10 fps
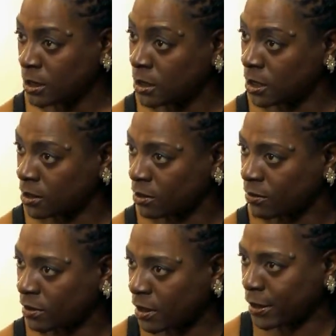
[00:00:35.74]
get to
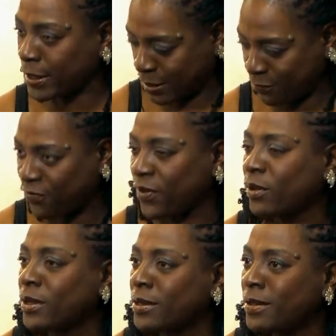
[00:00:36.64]

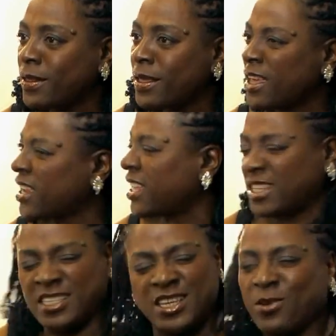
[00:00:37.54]
feel it, I
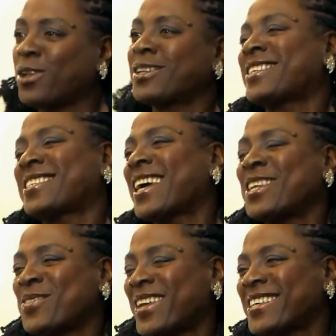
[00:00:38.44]
just get all
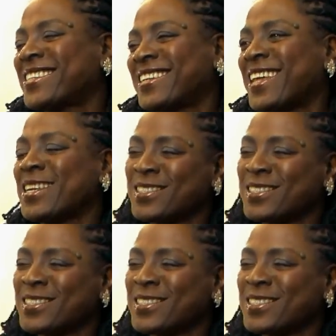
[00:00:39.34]
excited when I sing that